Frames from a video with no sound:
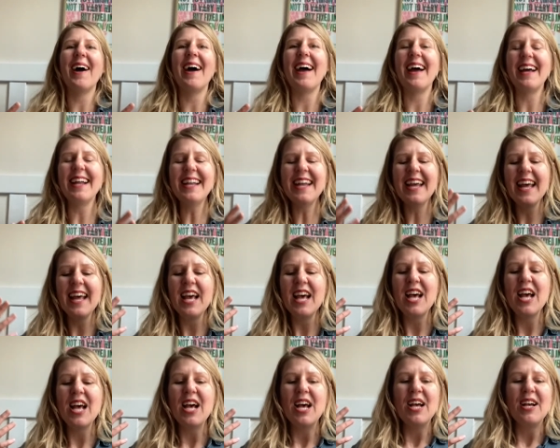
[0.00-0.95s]
head.
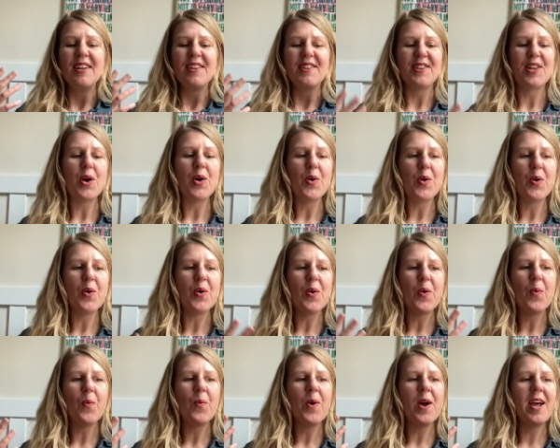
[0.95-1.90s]

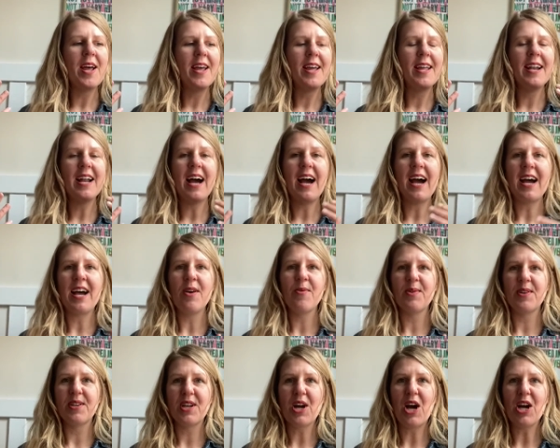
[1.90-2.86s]
So when I
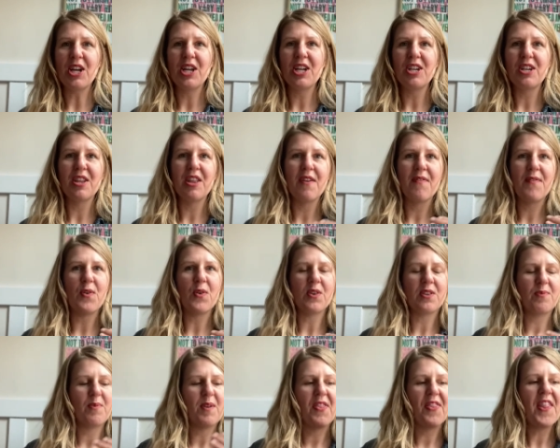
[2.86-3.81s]
was talking to the
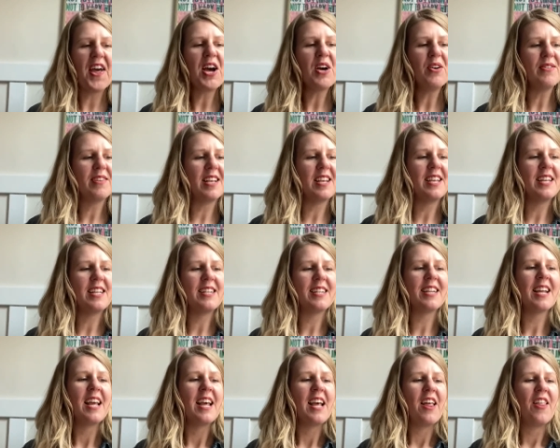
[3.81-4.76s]
folks with 1000,
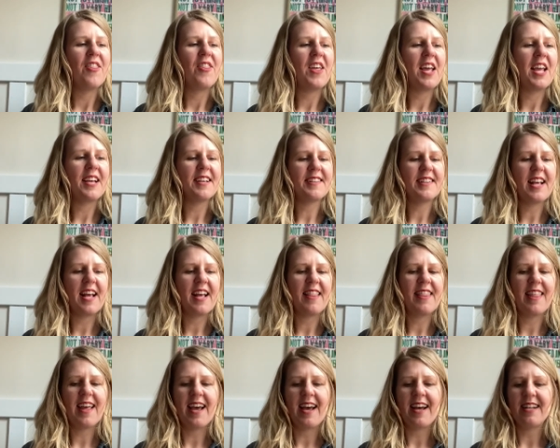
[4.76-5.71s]
they
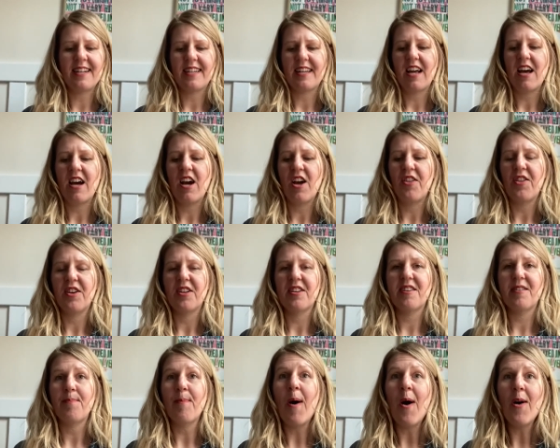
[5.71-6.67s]
said that the
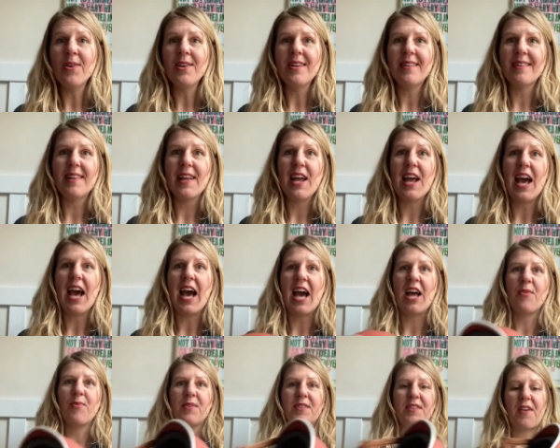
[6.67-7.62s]
smallest they
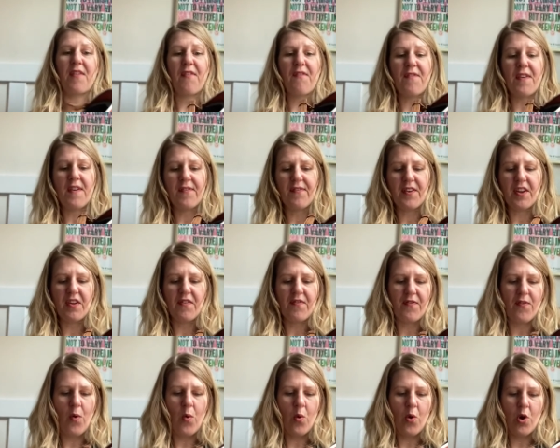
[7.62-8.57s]
had was a
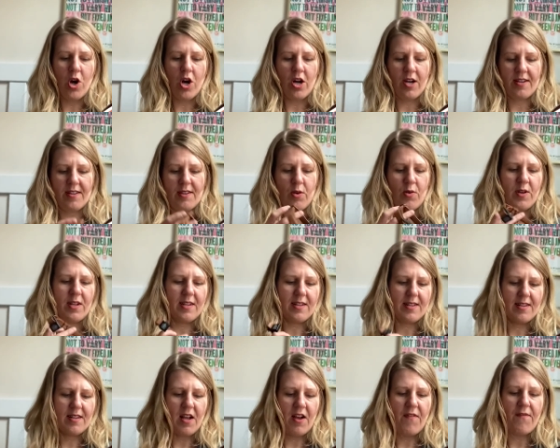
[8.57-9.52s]
54. So
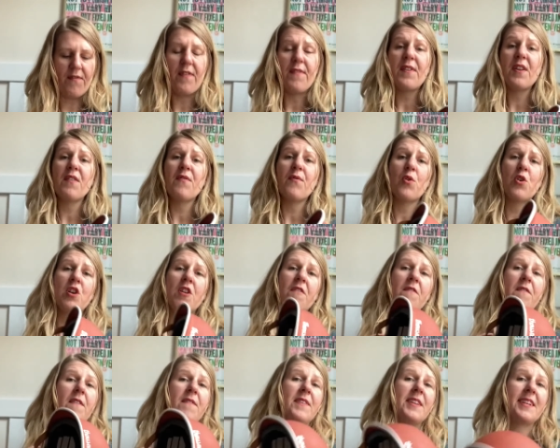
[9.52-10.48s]
it's a 54 to
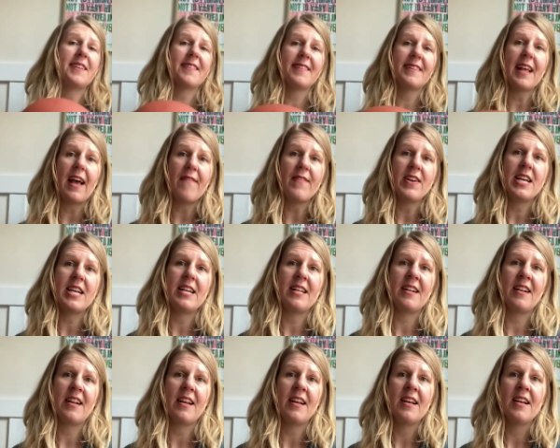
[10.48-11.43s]

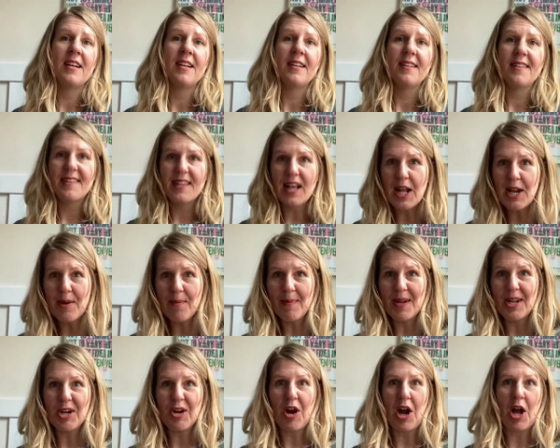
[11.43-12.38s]
57
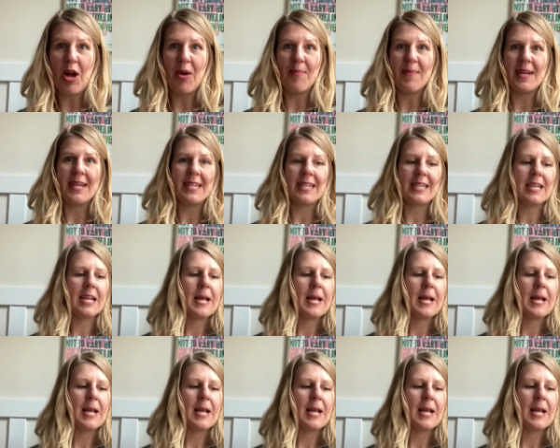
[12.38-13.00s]
centimeter helmet.